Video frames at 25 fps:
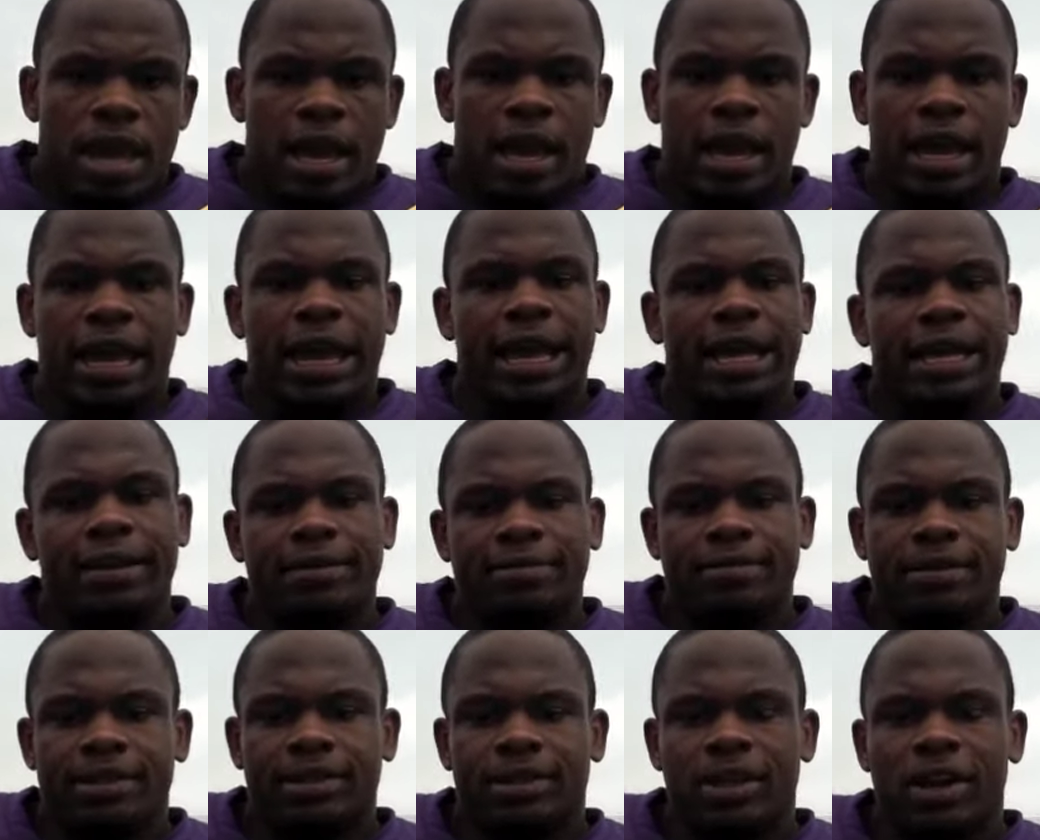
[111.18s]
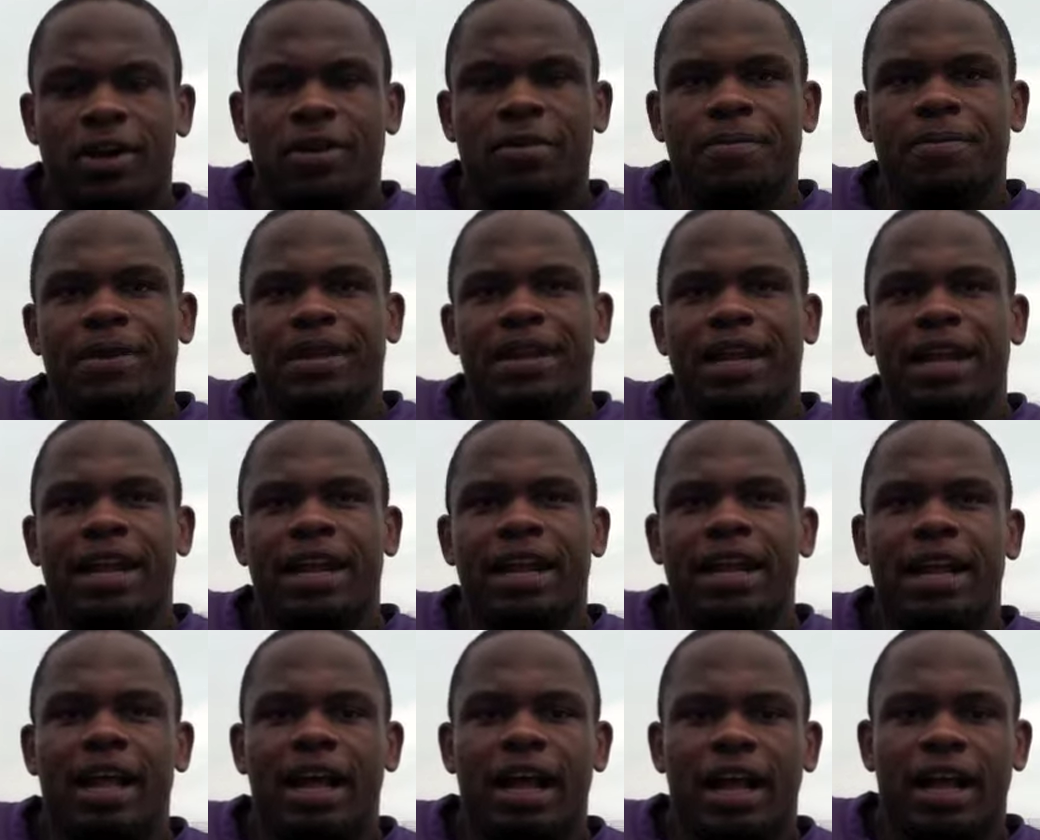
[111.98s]
It showed me
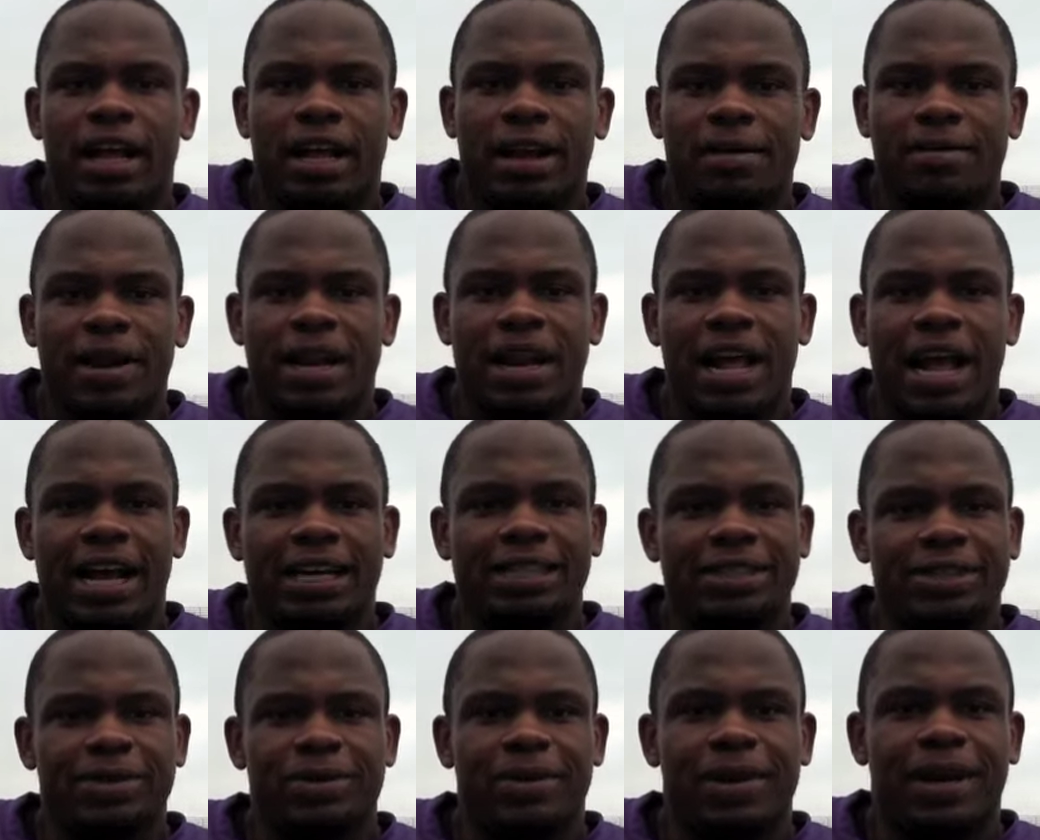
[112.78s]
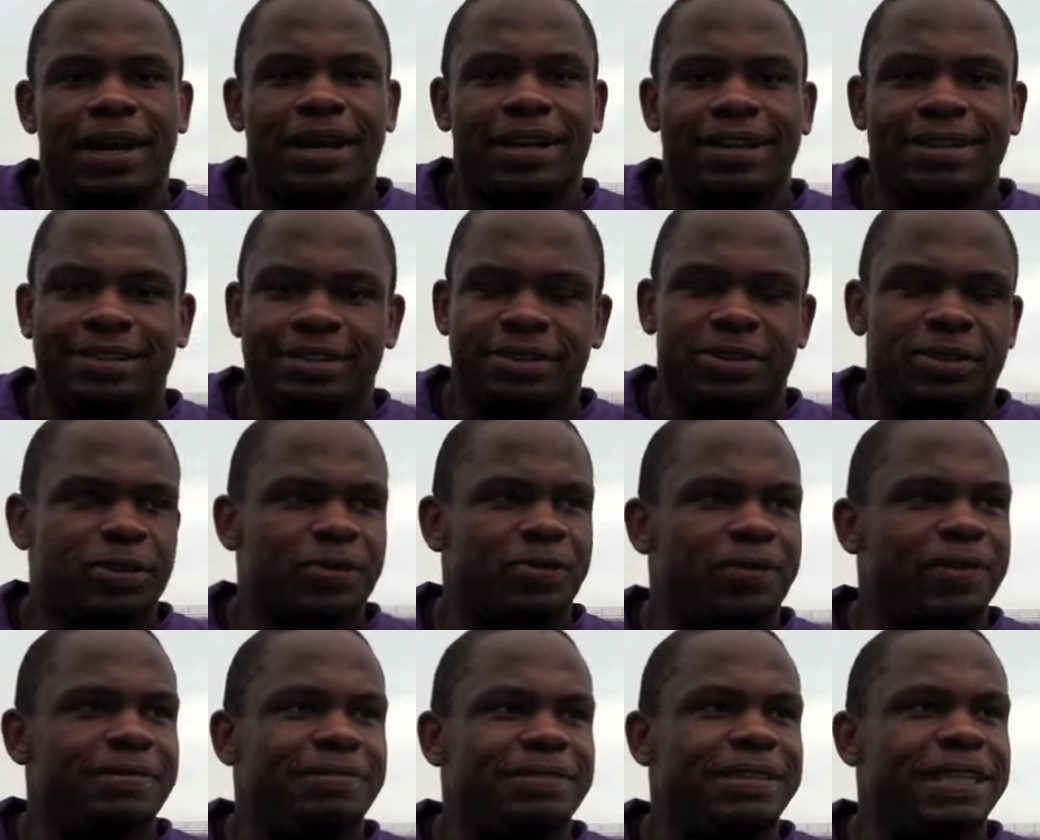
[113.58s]
that coming out of high school at
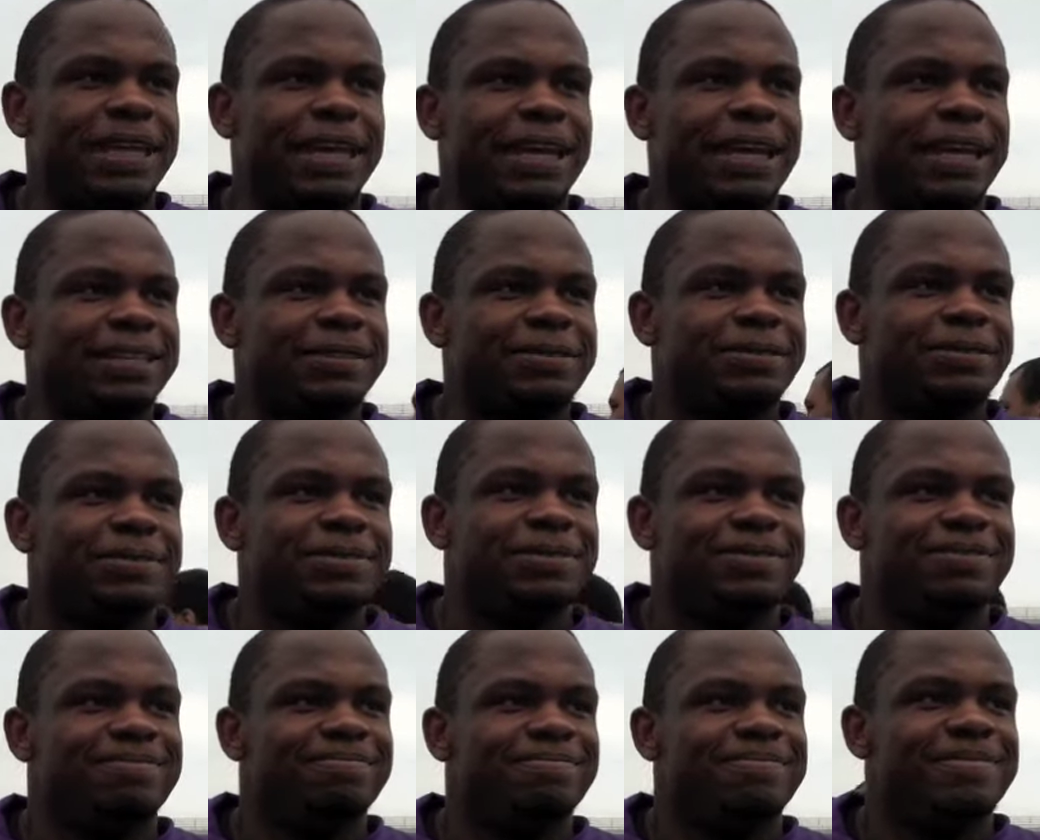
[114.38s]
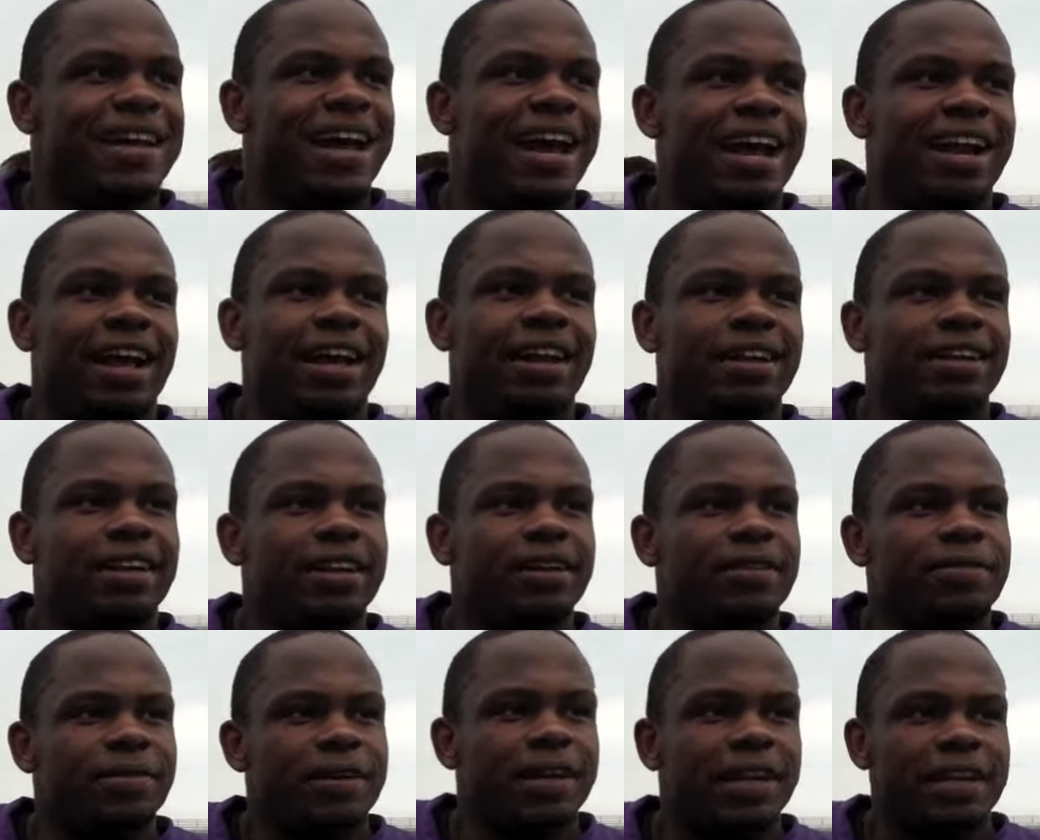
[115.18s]
215 is not
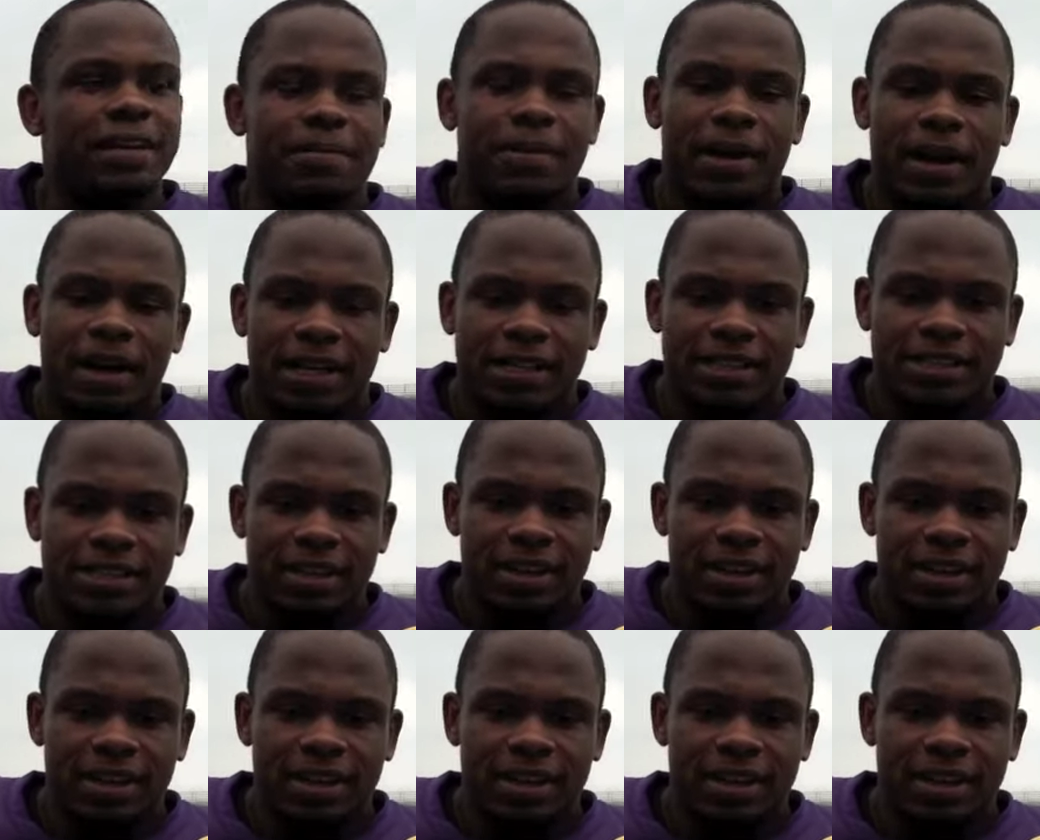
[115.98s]
ideal for anybody.